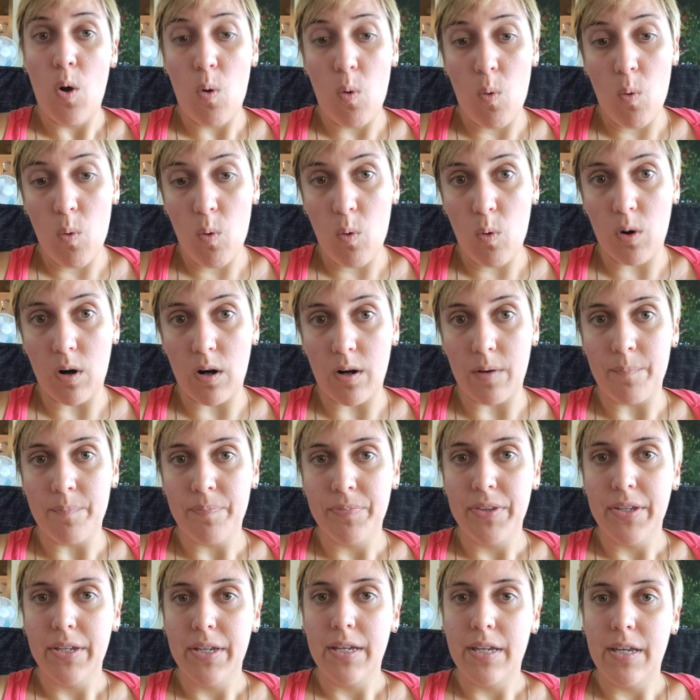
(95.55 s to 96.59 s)
or
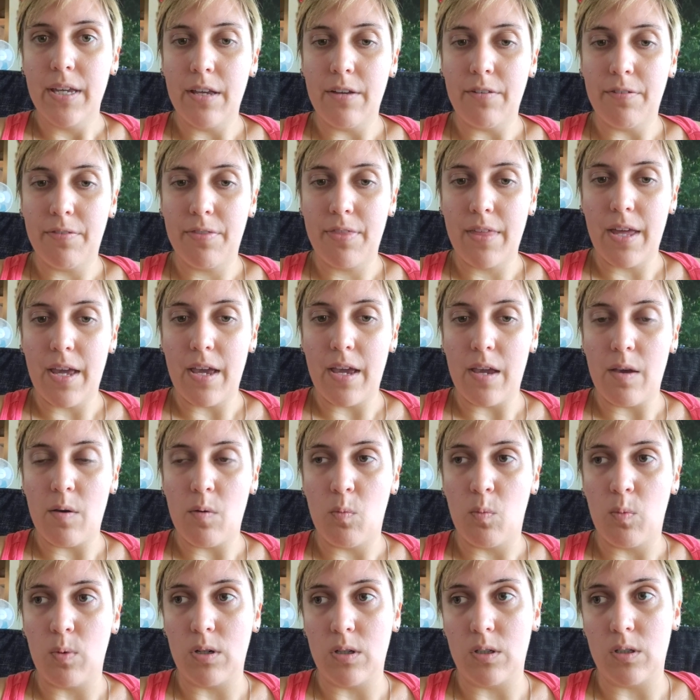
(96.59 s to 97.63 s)
if they
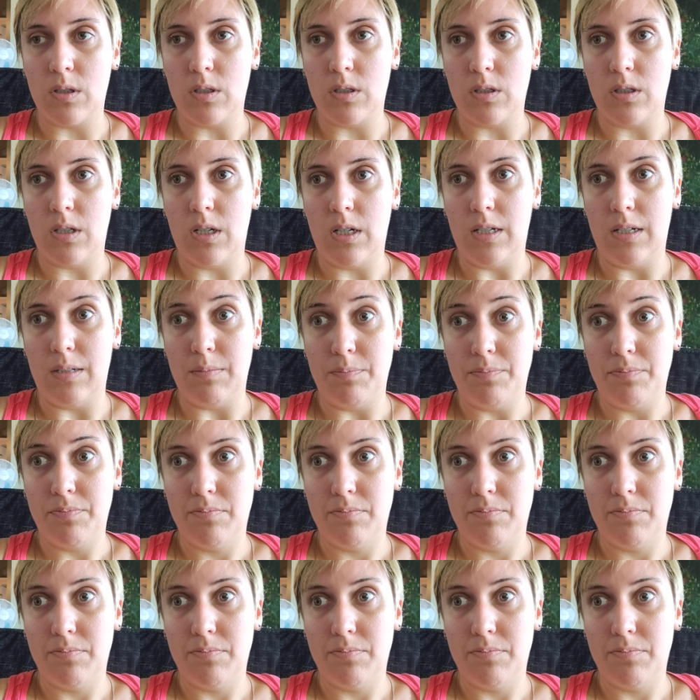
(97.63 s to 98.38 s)
were